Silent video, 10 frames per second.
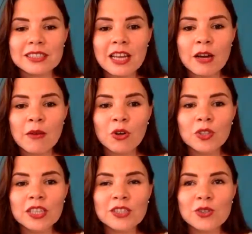They are more
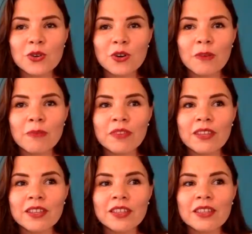like your
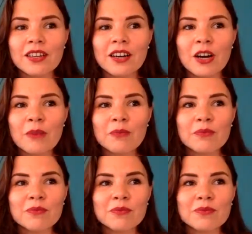
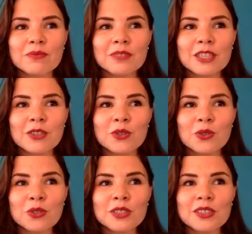
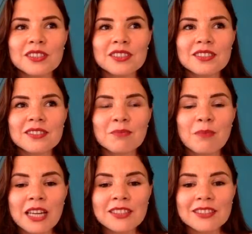good
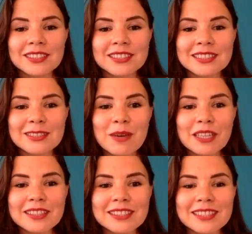mentors, the
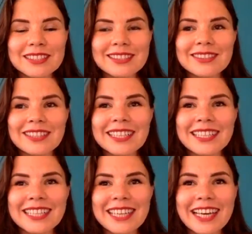mentors that you
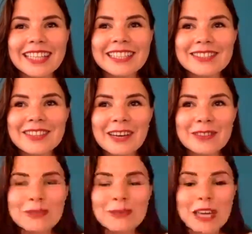that you have
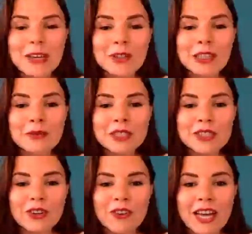to pay only with
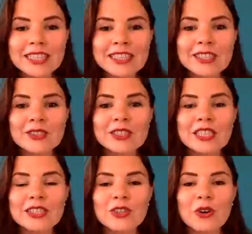your gratitude
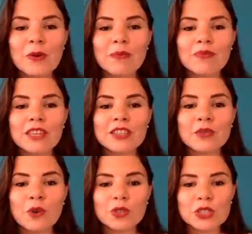and your
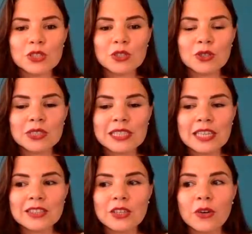devotion, so to
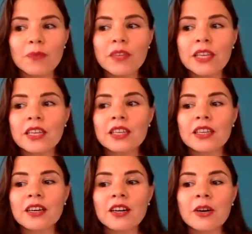say. So
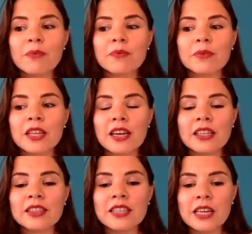
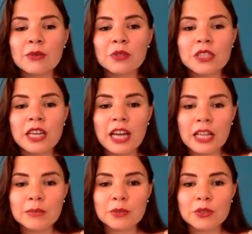and they will
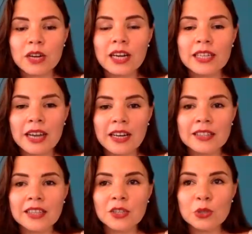help you. I
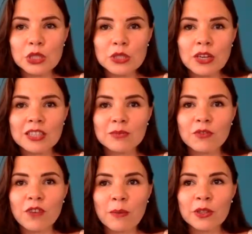used to ask my
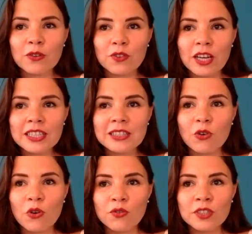family of light
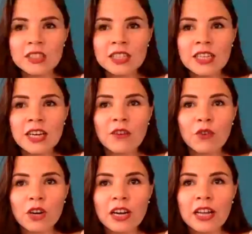often
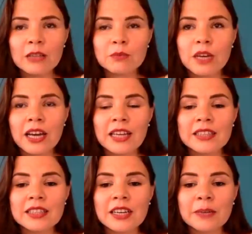for help,
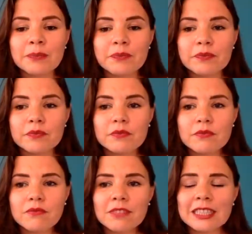and
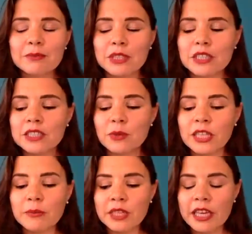because when
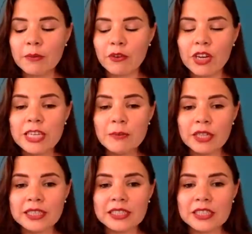I became a Reiki
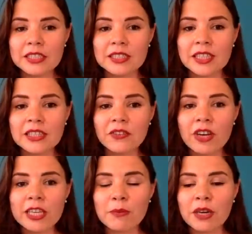practitioner and then a
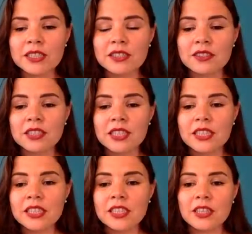Reiki master,
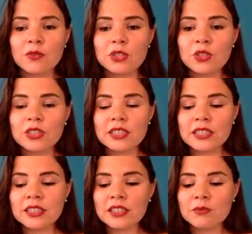it was not
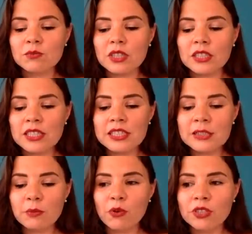an
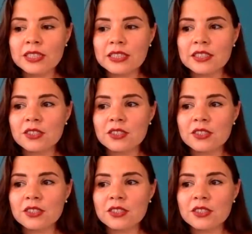easy process.